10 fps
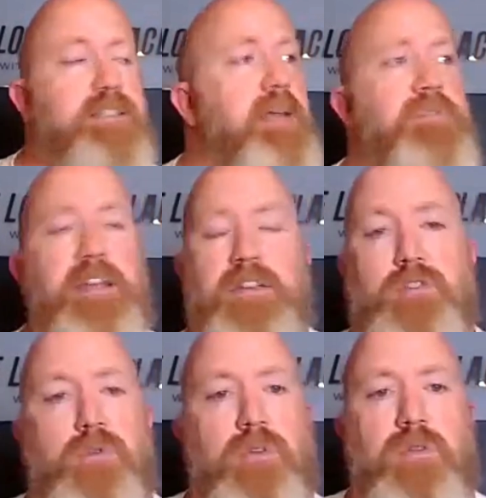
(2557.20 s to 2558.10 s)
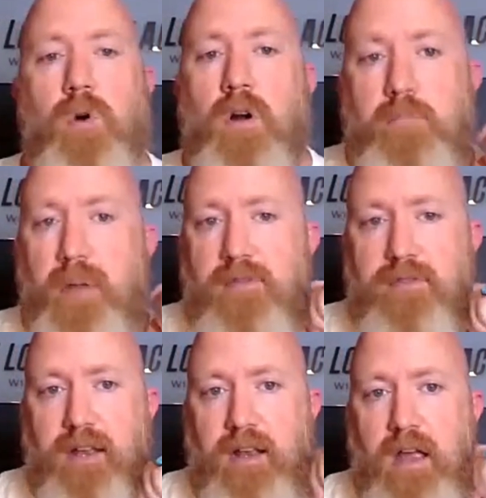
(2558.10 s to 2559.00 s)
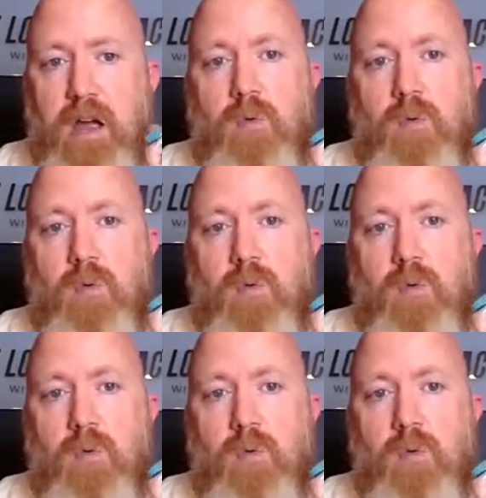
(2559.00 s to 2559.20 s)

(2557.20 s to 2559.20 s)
The same thing is true with Warren Buffett.